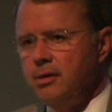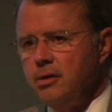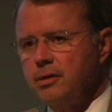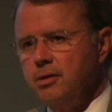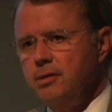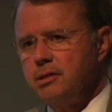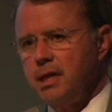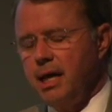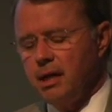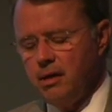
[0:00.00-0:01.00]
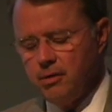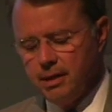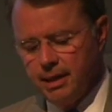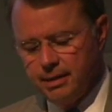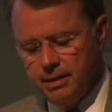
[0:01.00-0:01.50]
you look through this catalog,
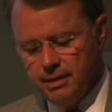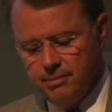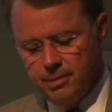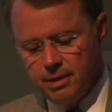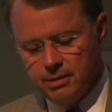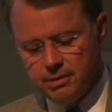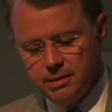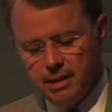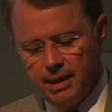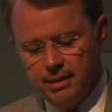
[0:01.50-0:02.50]
and I did because